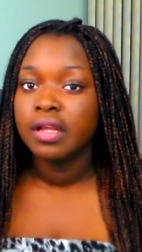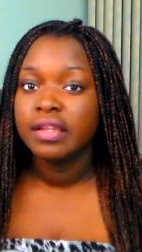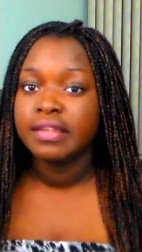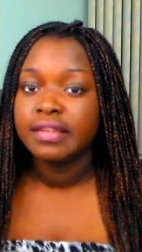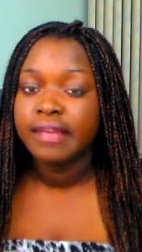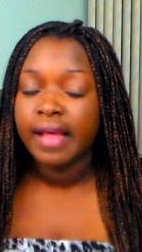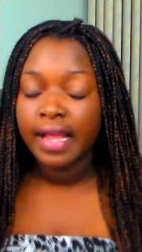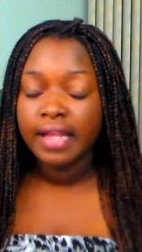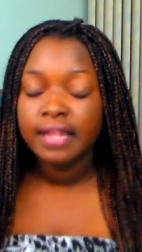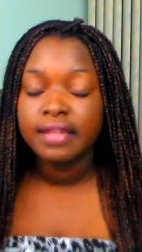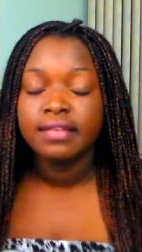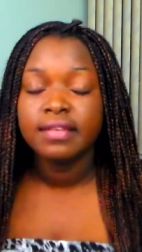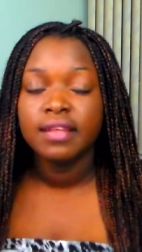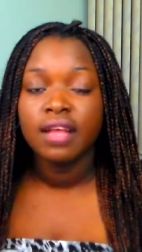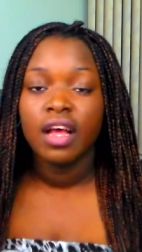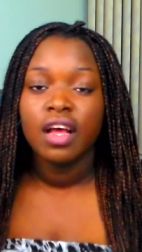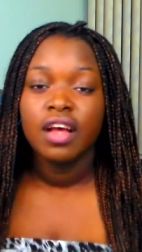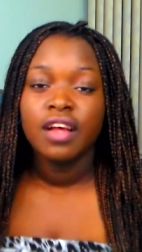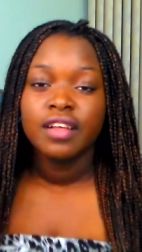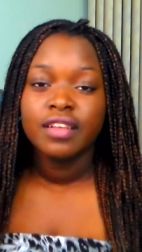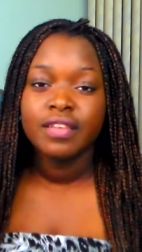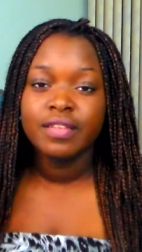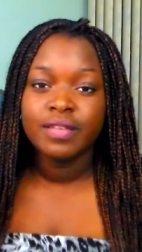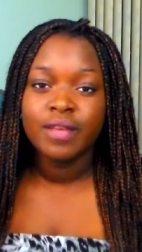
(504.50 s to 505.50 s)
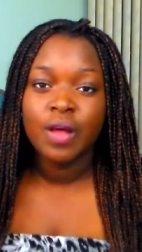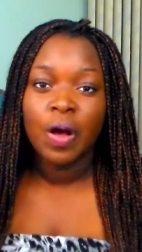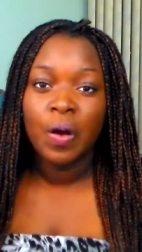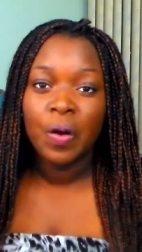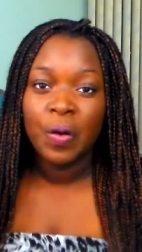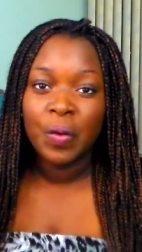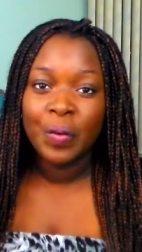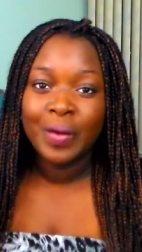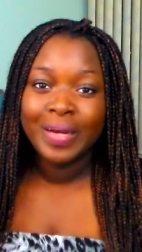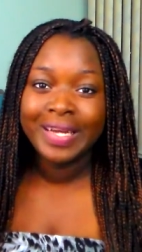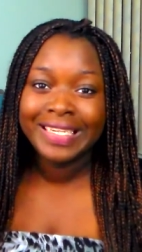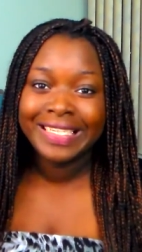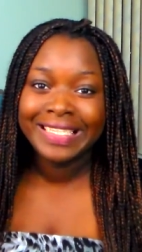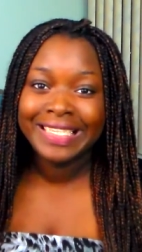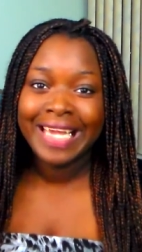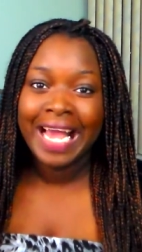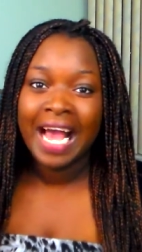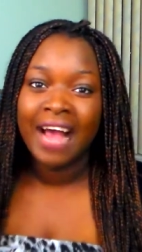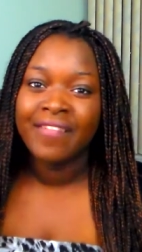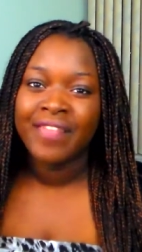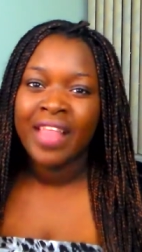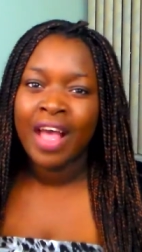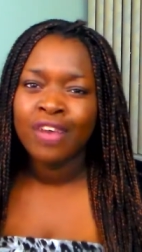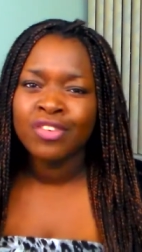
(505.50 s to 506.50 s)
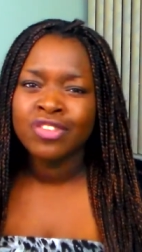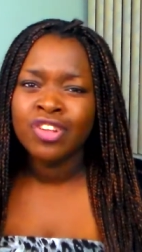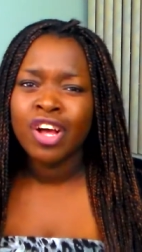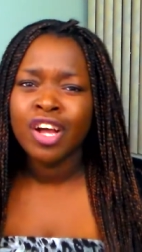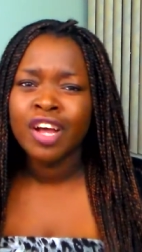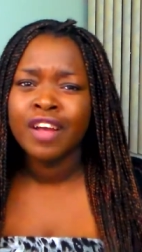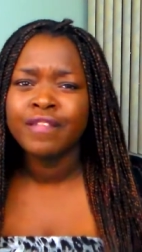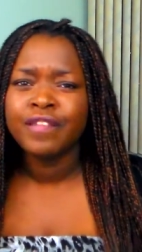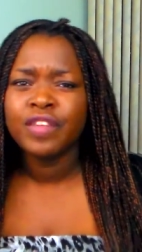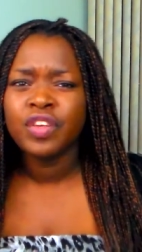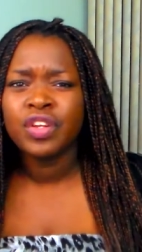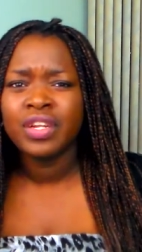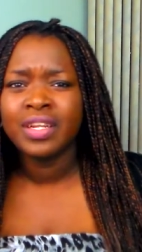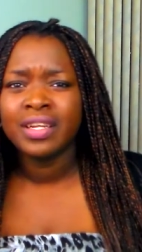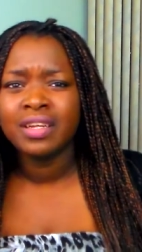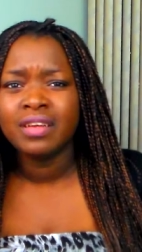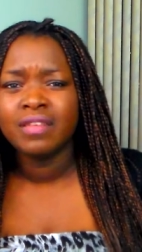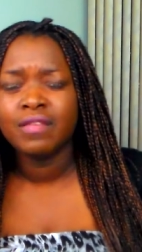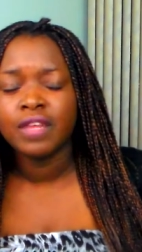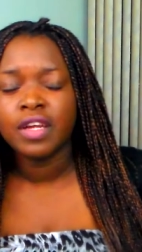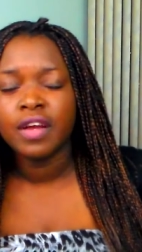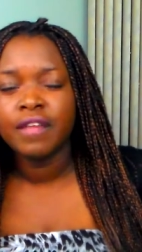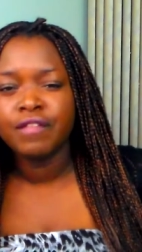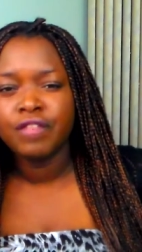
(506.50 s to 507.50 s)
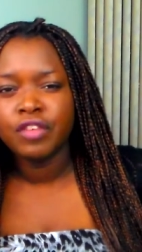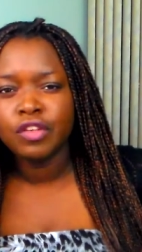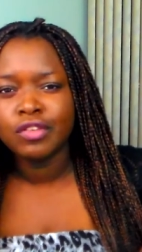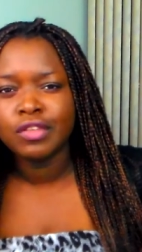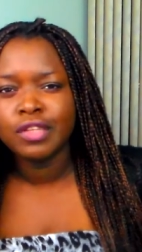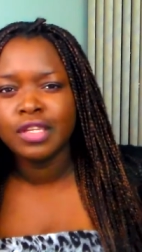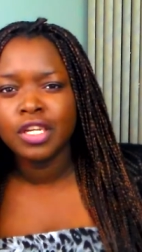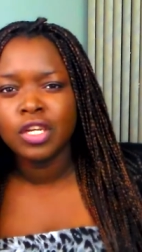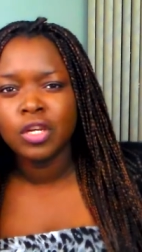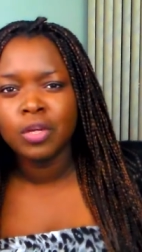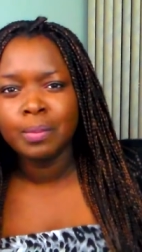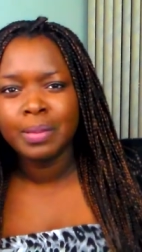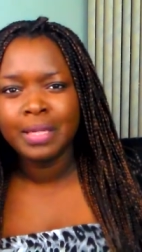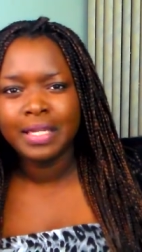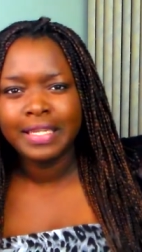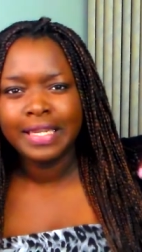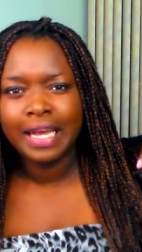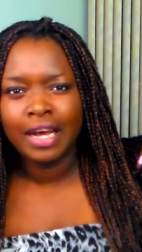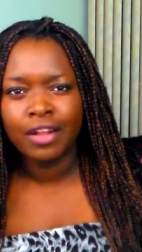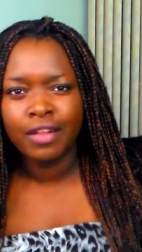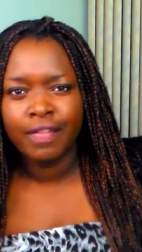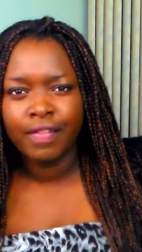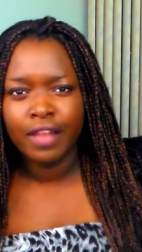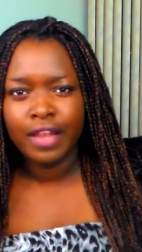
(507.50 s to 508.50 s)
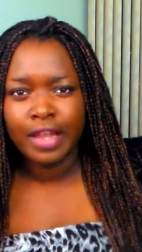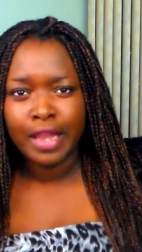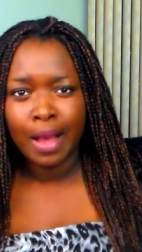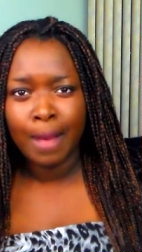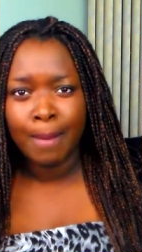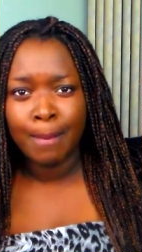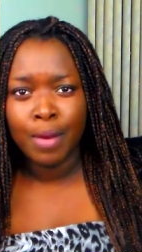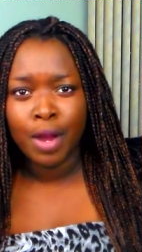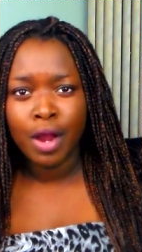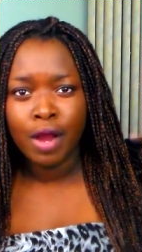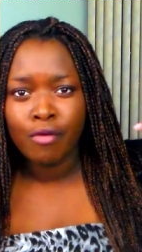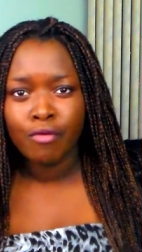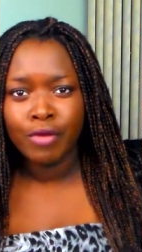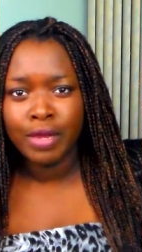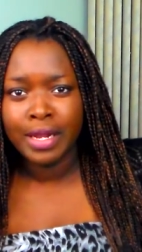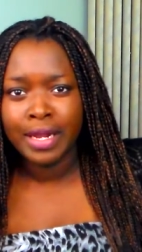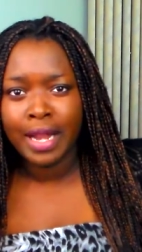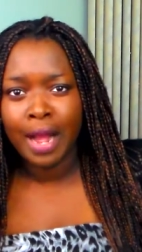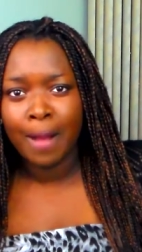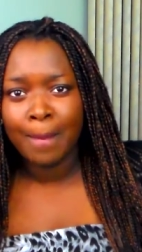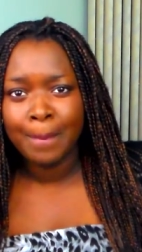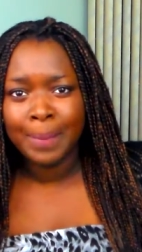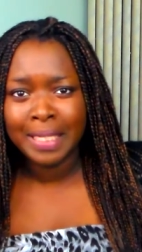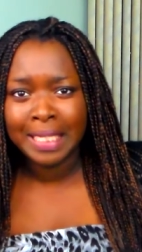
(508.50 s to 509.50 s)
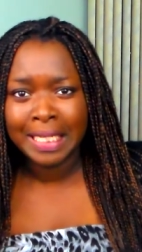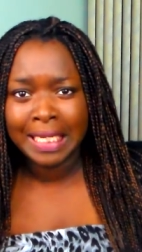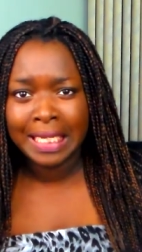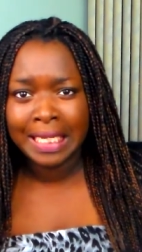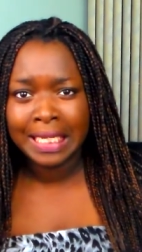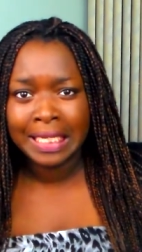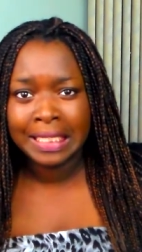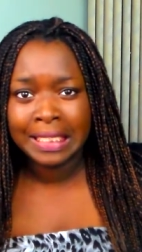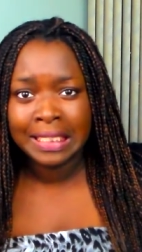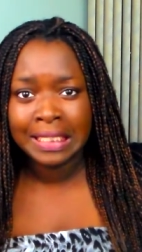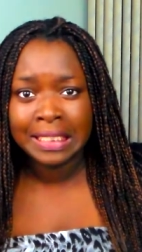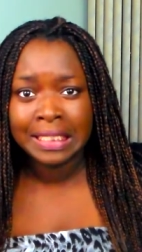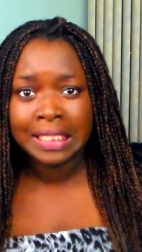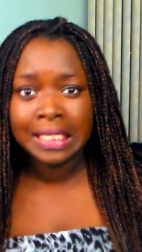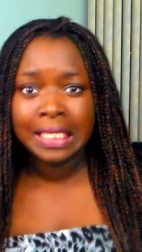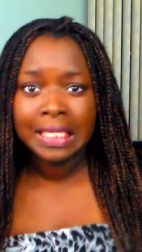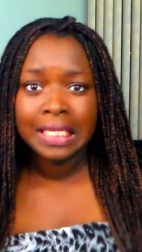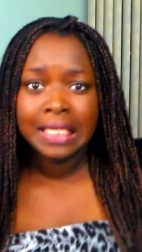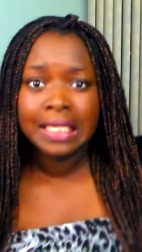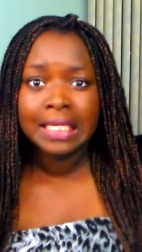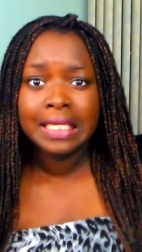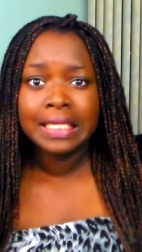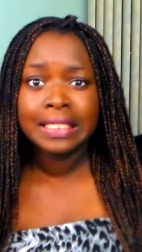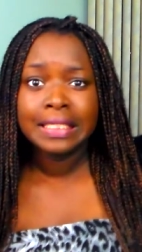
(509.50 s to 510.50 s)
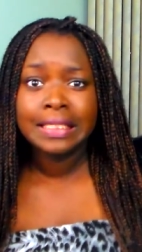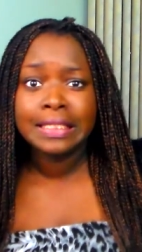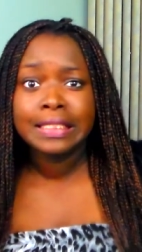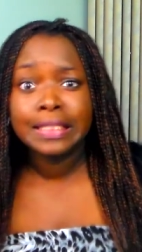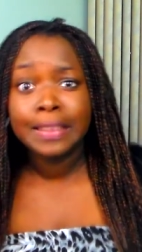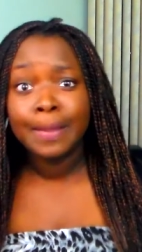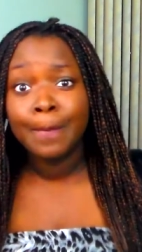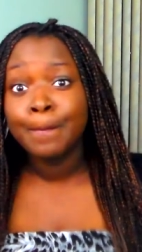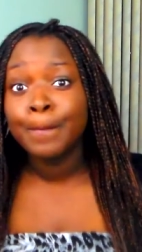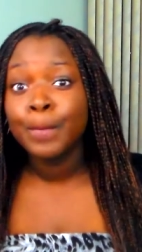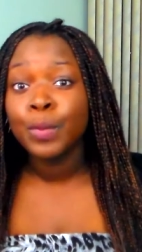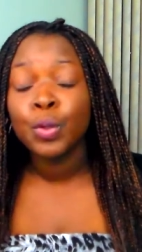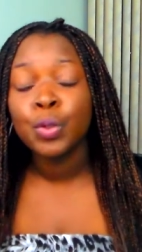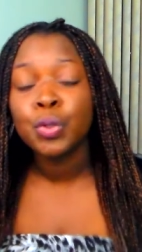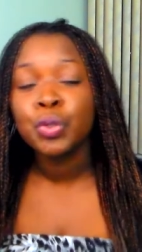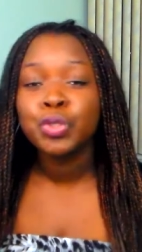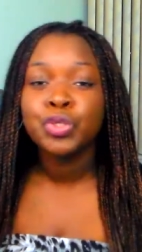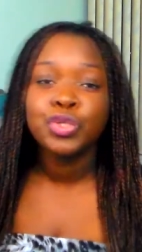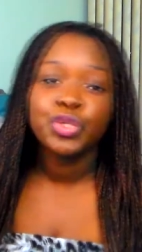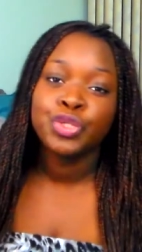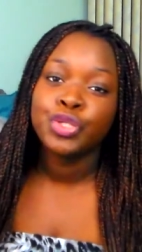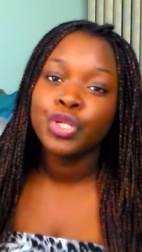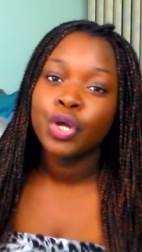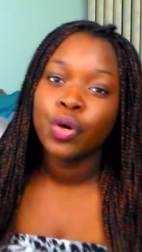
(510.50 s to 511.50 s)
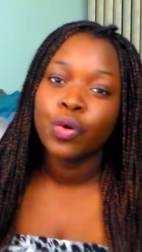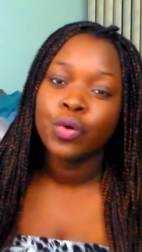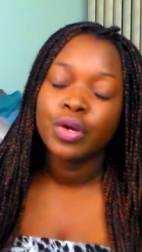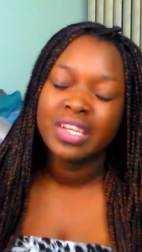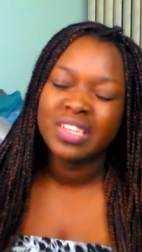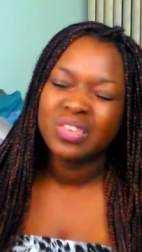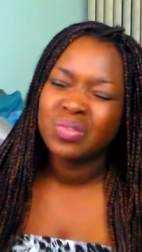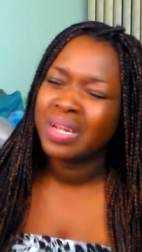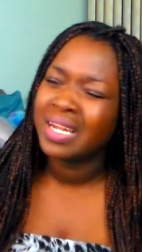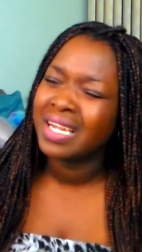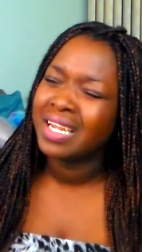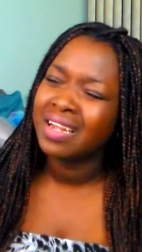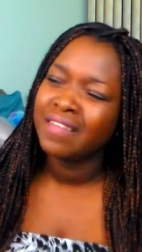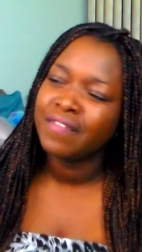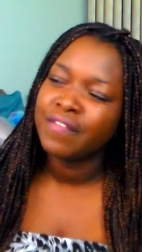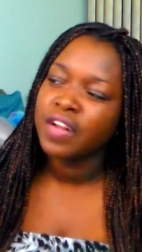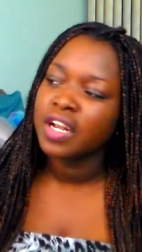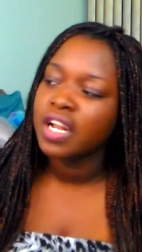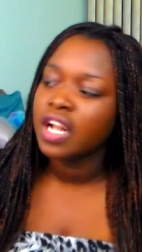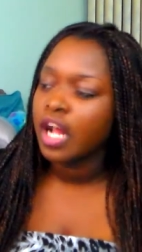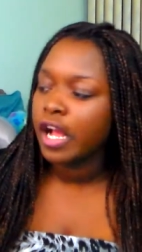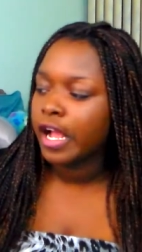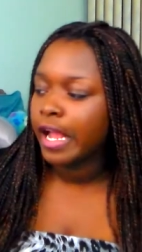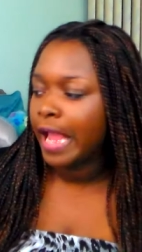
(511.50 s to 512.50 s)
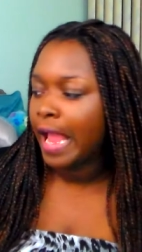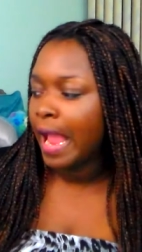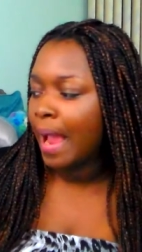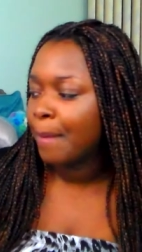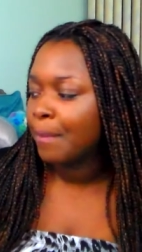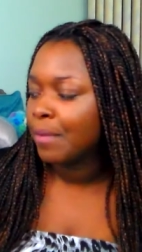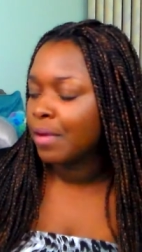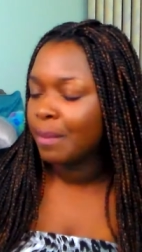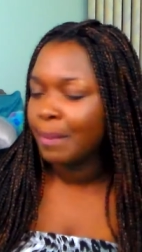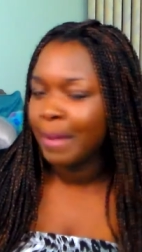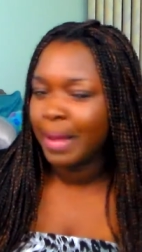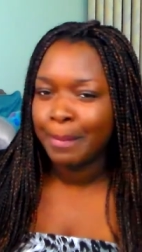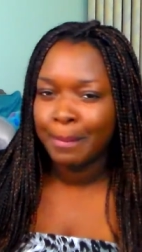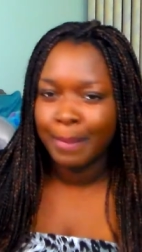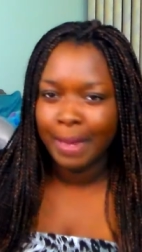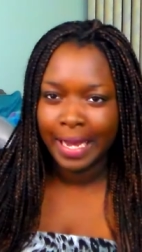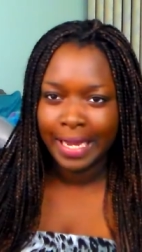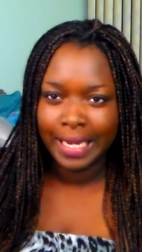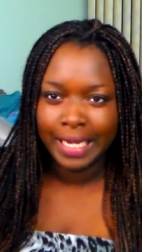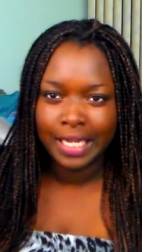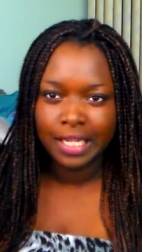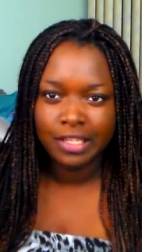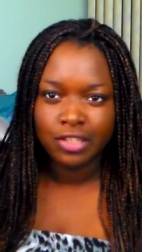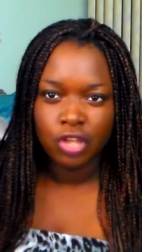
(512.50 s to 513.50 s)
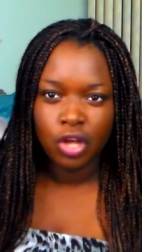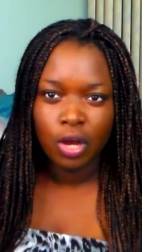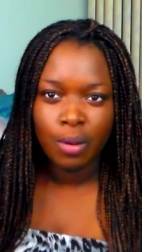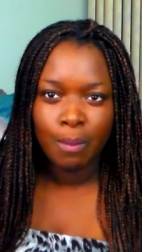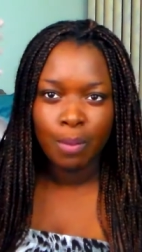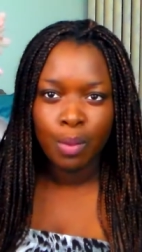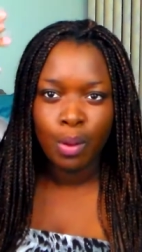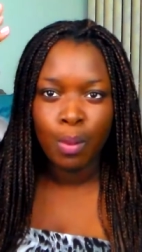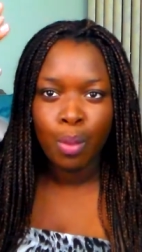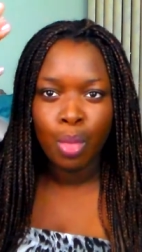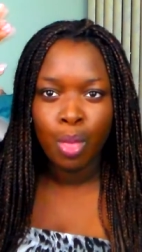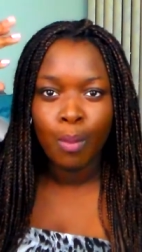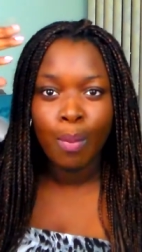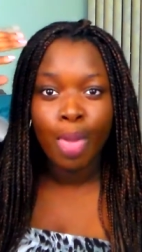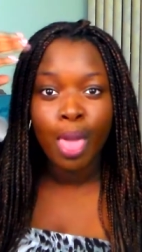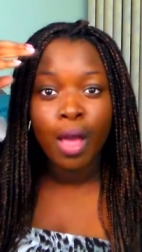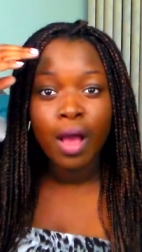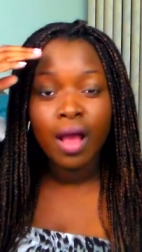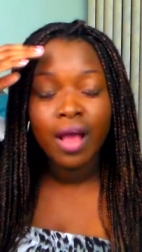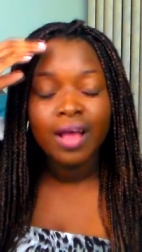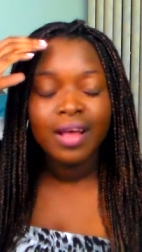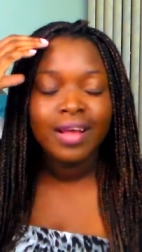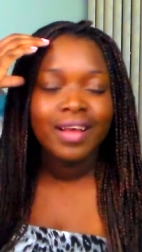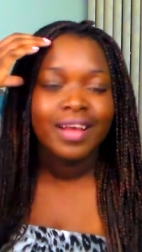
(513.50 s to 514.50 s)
sites. So yeah, if that was all confusing, confusing it'll be down in the down bar written out plain and simple. So because when I get in the camera, my mind gets all blah, blah, blah.